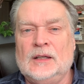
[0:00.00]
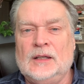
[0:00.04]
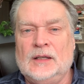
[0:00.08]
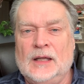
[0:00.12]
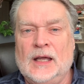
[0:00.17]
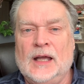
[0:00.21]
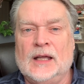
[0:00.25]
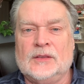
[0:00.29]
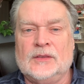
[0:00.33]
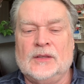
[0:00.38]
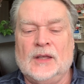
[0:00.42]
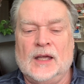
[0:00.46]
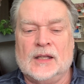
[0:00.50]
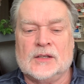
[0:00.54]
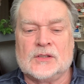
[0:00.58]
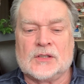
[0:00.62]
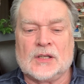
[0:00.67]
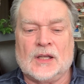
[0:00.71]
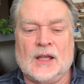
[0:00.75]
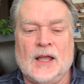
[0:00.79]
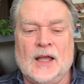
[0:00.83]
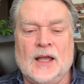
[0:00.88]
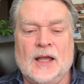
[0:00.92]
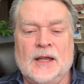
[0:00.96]
at that
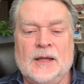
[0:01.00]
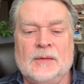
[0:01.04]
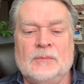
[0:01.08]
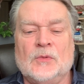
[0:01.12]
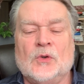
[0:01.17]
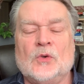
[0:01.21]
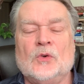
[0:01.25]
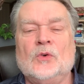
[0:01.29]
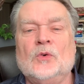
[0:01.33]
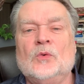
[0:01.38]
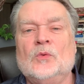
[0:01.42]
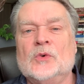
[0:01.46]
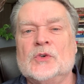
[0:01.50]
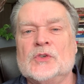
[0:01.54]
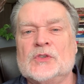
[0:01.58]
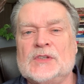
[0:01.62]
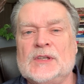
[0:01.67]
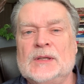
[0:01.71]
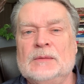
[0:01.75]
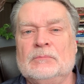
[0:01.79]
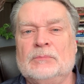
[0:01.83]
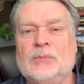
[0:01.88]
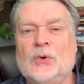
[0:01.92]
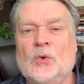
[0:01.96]
time, was
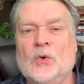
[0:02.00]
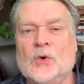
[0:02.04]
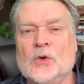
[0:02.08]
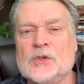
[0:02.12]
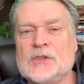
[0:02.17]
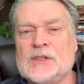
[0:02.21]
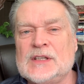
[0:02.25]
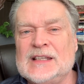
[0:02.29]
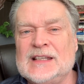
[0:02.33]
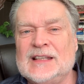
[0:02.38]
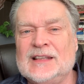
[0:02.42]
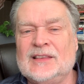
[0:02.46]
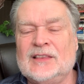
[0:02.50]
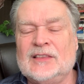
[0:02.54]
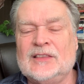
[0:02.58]
importing